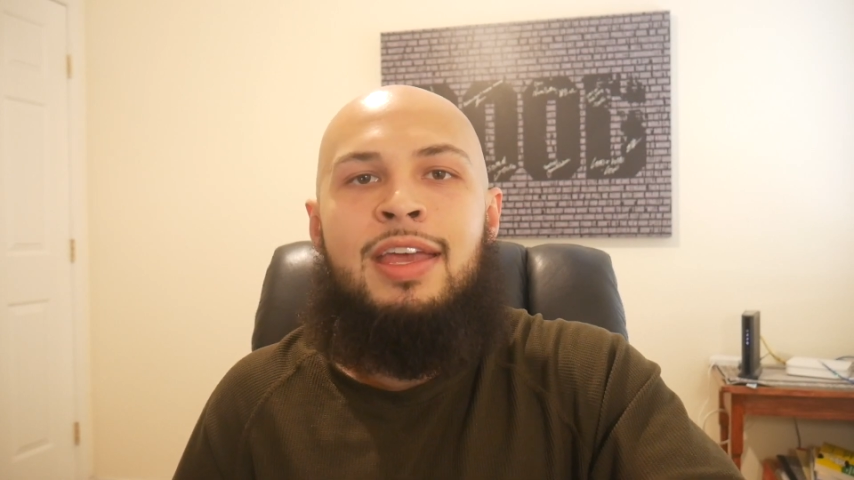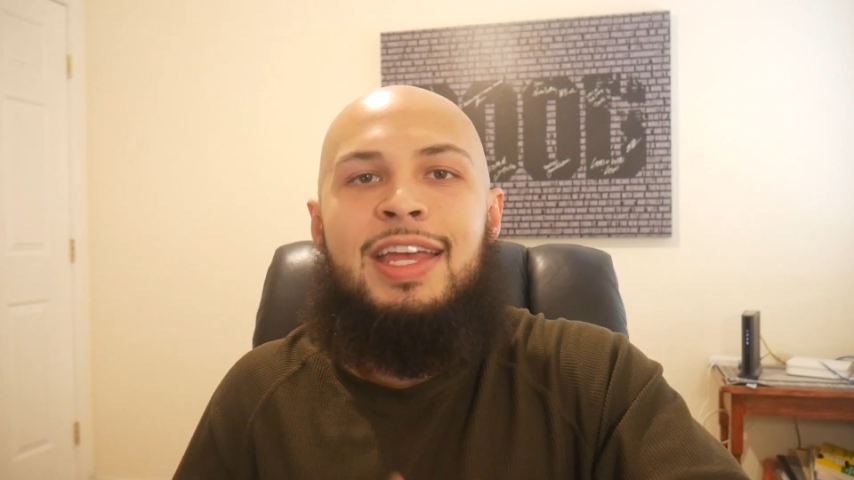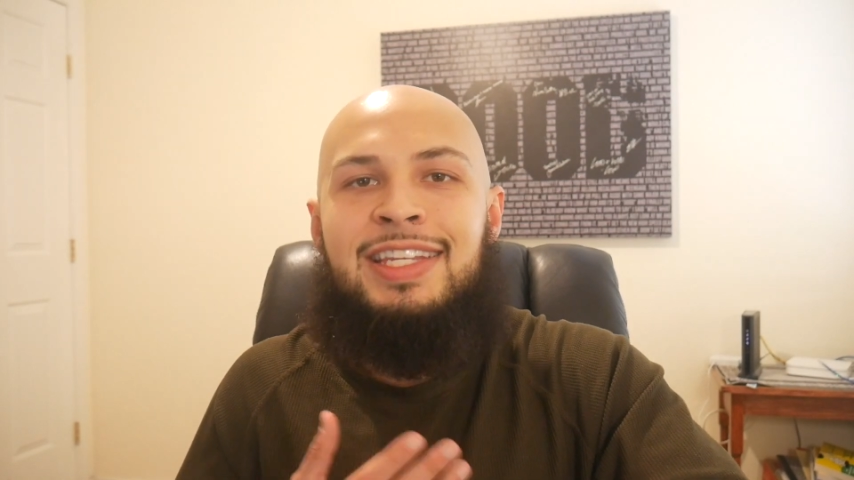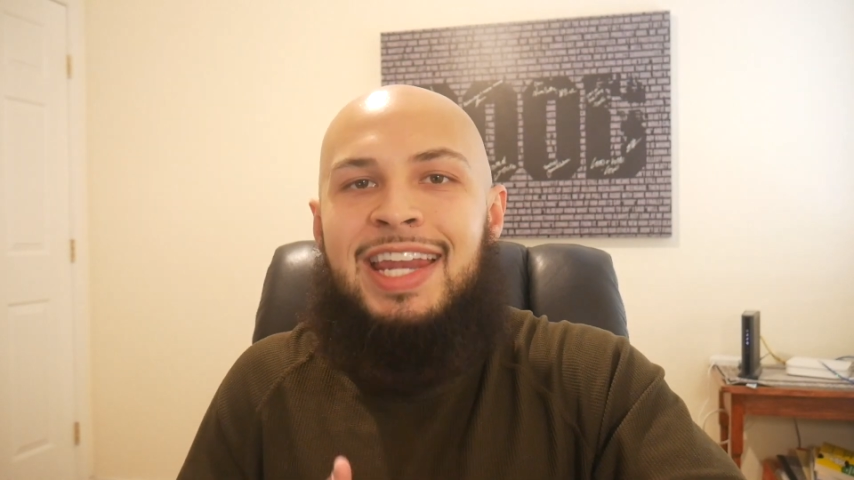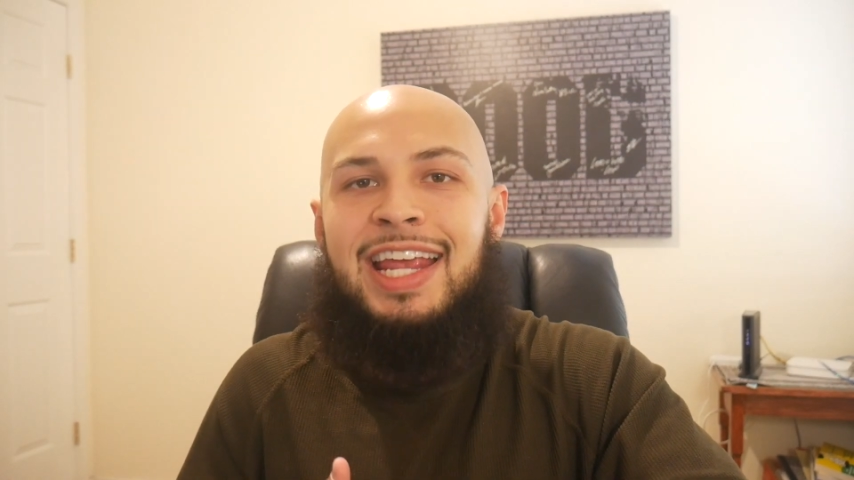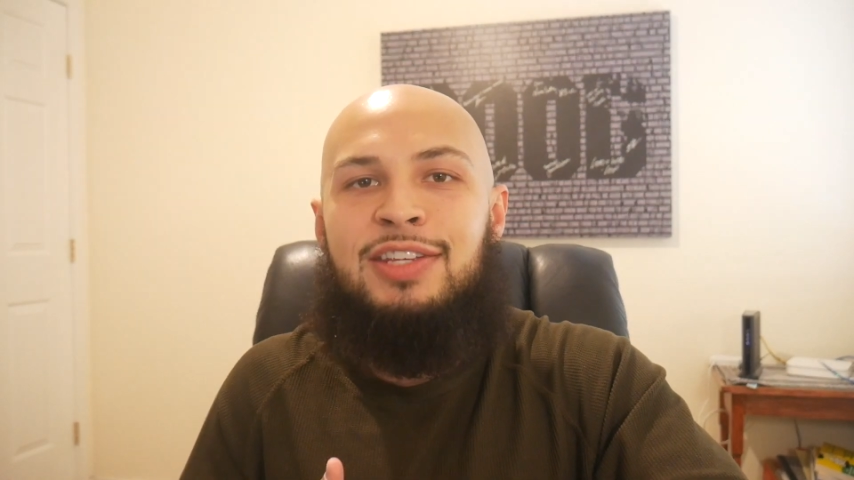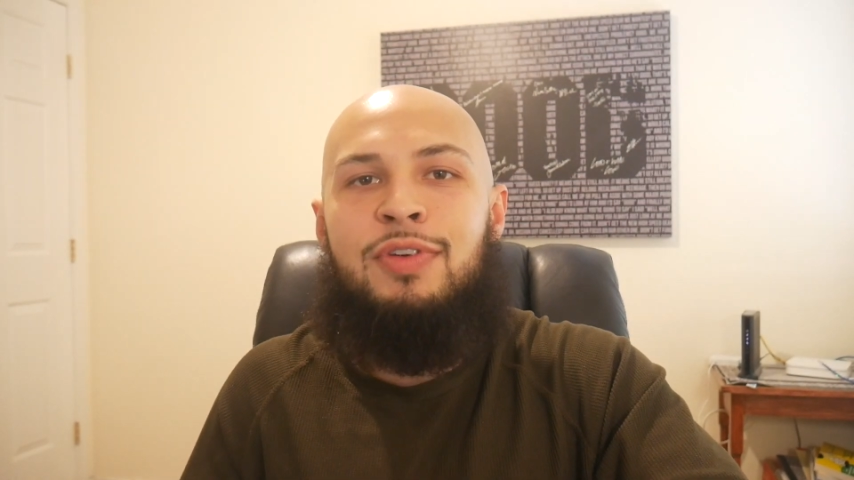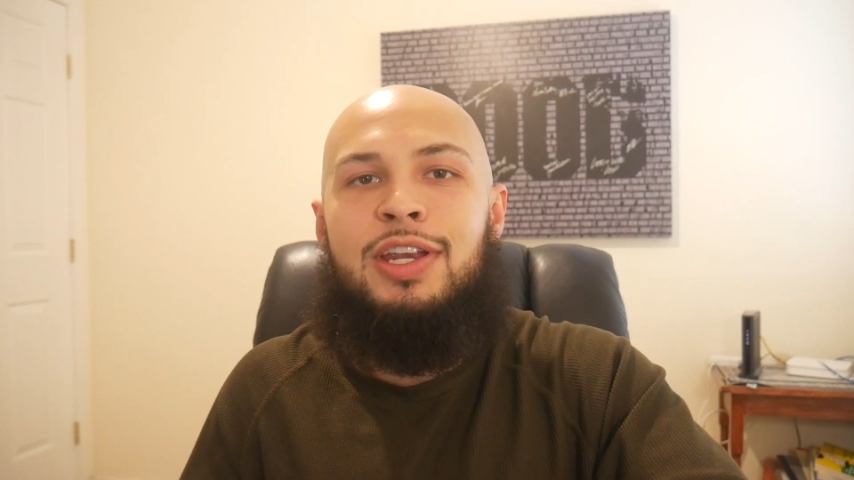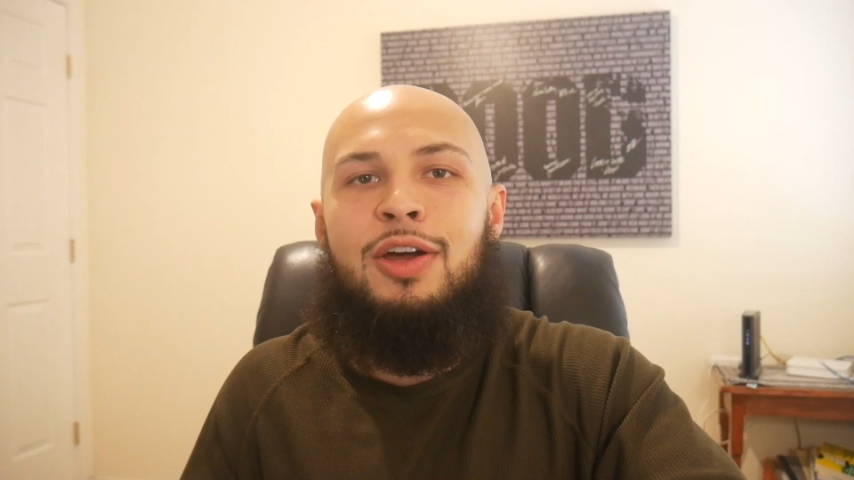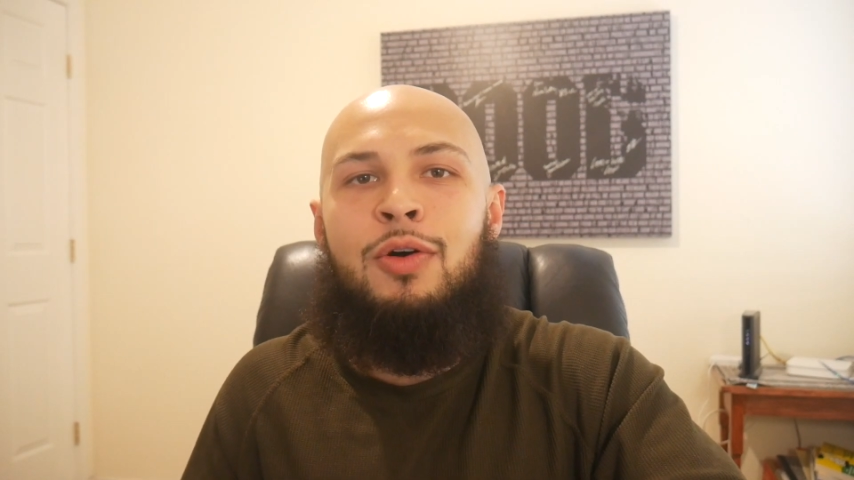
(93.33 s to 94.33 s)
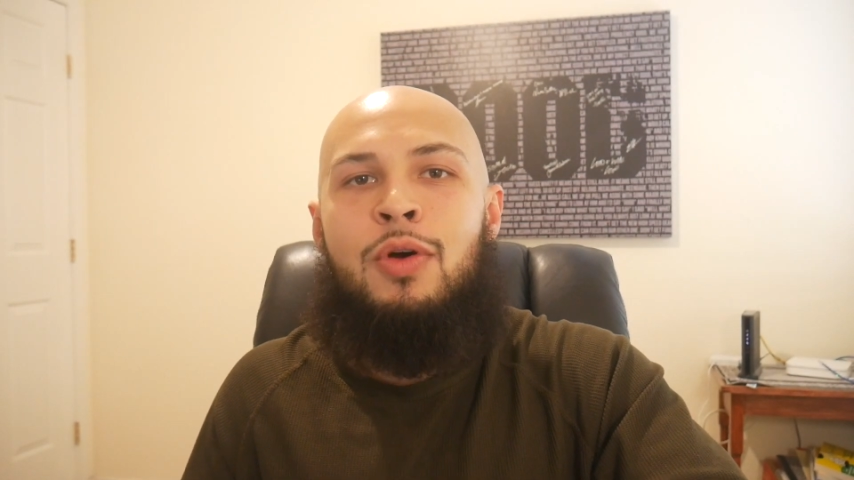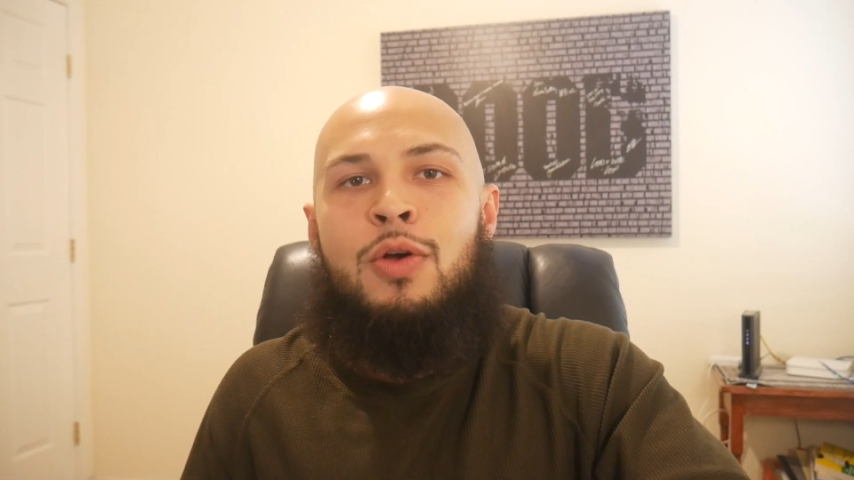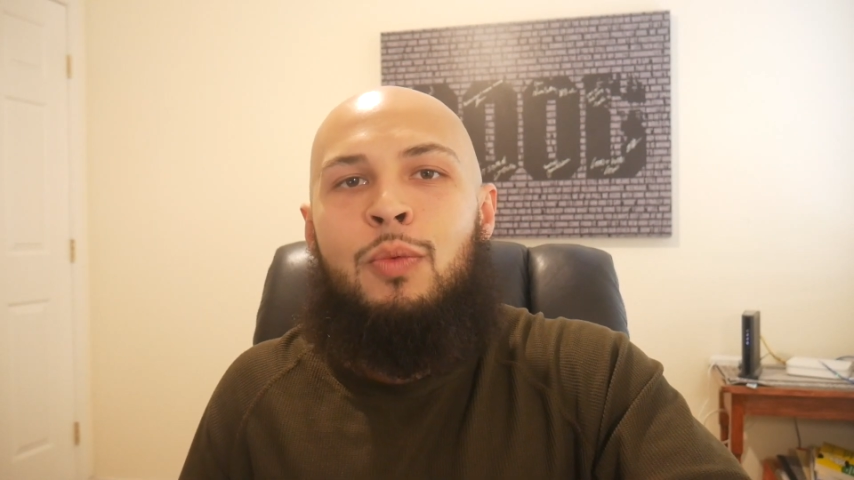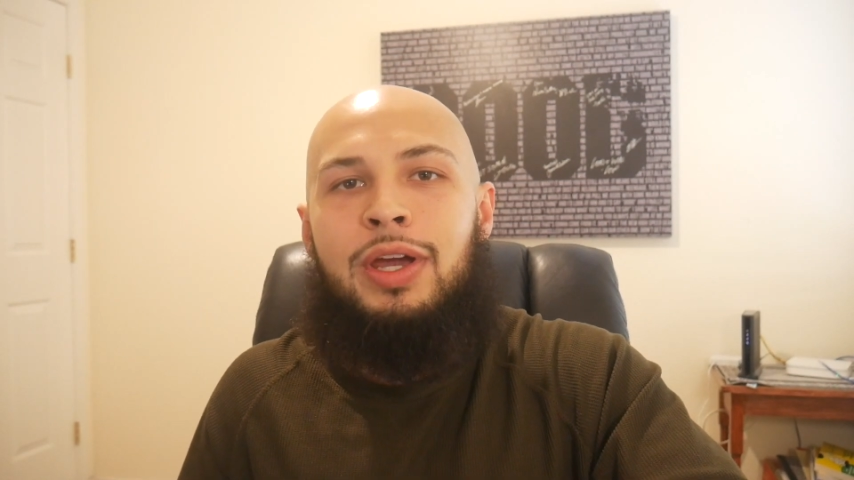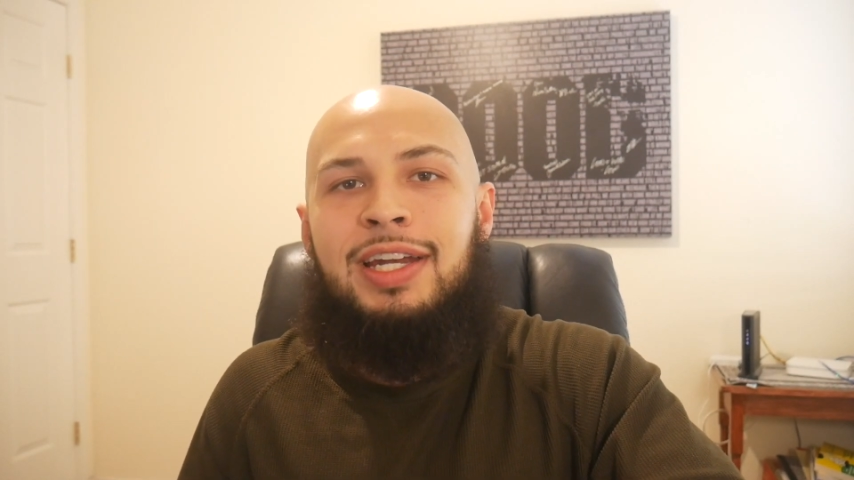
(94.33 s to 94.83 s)
In today's video,
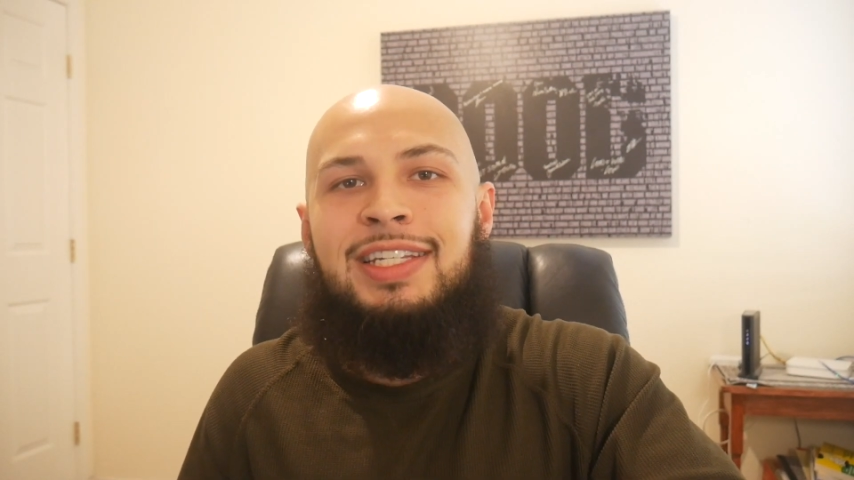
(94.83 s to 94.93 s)
we're gonna